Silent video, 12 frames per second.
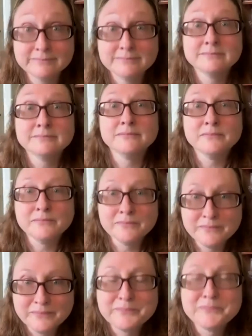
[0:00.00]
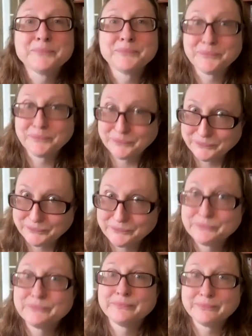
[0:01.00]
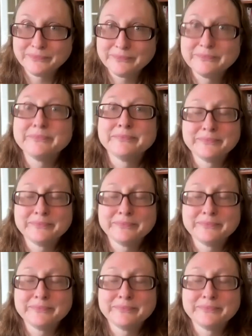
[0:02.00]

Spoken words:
Your business is just as important as theirs. Figure out